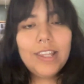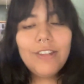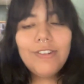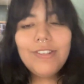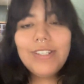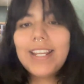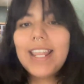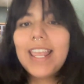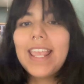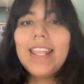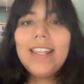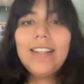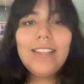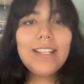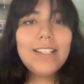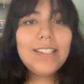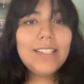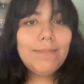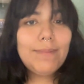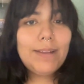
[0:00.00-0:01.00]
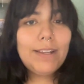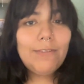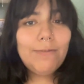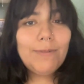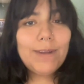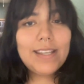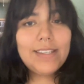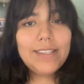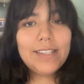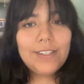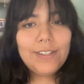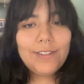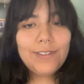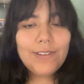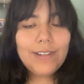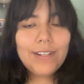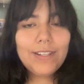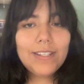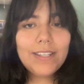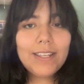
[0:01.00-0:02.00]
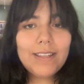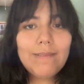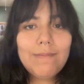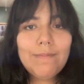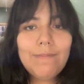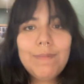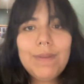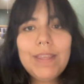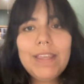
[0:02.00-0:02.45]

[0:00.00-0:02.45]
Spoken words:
There's an endless amount of ways that students can